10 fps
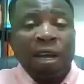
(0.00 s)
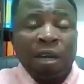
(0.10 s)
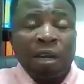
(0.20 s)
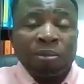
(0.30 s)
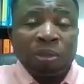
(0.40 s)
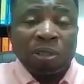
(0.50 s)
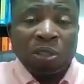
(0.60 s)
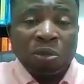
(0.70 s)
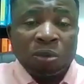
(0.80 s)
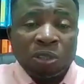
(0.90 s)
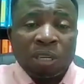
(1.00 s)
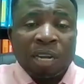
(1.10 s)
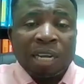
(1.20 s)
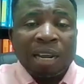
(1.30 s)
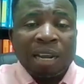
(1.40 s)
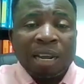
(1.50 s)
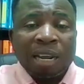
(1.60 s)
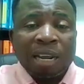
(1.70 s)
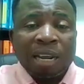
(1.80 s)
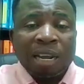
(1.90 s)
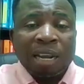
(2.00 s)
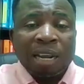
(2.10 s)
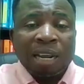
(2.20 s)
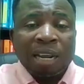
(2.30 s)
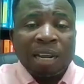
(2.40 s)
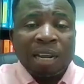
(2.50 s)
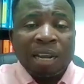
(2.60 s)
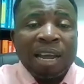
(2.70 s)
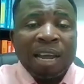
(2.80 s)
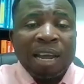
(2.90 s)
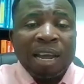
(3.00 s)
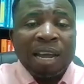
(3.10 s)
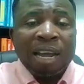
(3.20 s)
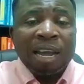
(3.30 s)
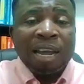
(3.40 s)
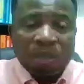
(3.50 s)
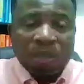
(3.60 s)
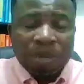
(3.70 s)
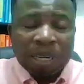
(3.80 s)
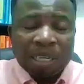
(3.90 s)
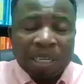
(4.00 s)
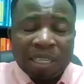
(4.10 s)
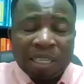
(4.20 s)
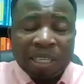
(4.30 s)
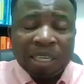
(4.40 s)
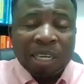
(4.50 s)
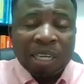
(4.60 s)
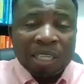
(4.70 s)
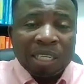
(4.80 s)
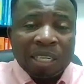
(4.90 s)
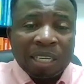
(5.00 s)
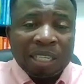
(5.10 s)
have situation that in this space of the Nigeria economic